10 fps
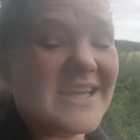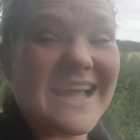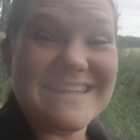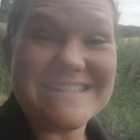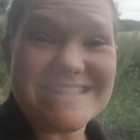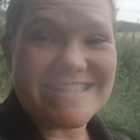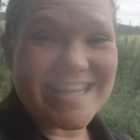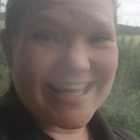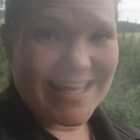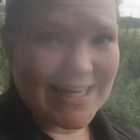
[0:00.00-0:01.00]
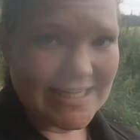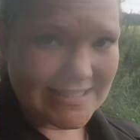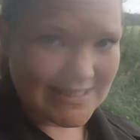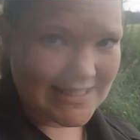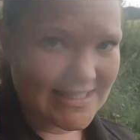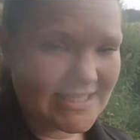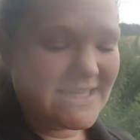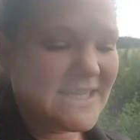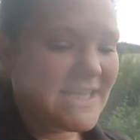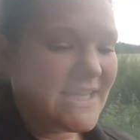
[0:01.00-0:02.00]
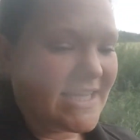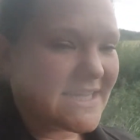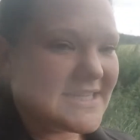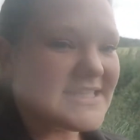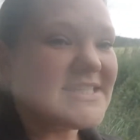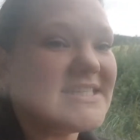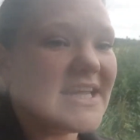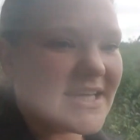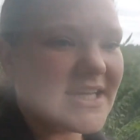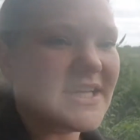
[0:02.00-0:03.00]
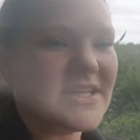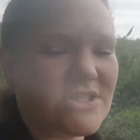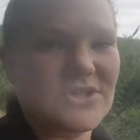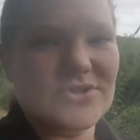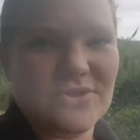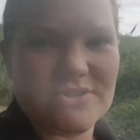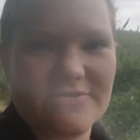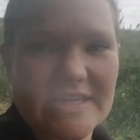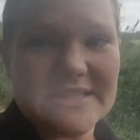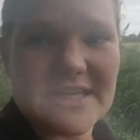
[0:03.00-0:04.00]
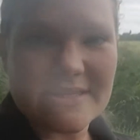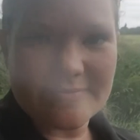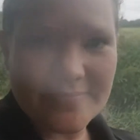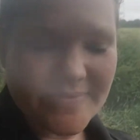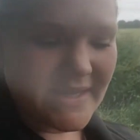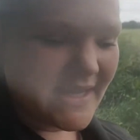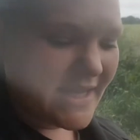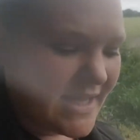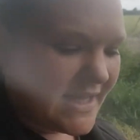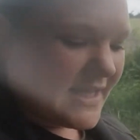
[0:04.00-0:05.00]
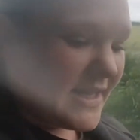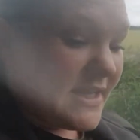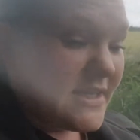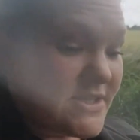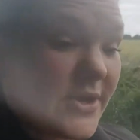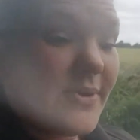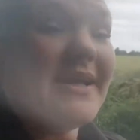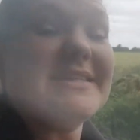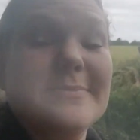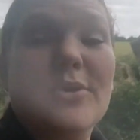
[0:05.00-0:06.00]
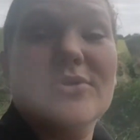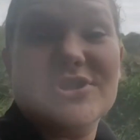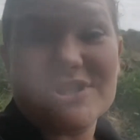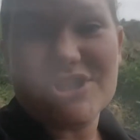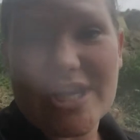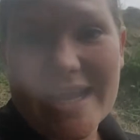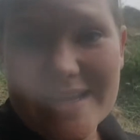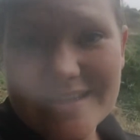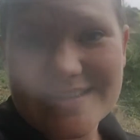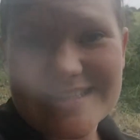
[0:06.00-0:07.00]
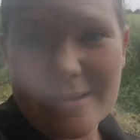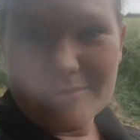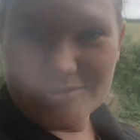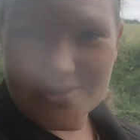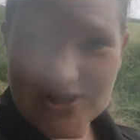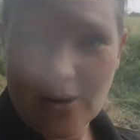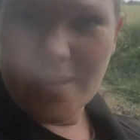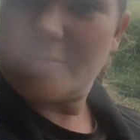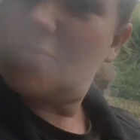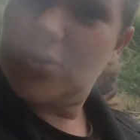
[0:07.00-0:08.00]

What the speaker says: and sticky. It can stick to your dog's feet. So it's important just to check the temperature of the tarmac before you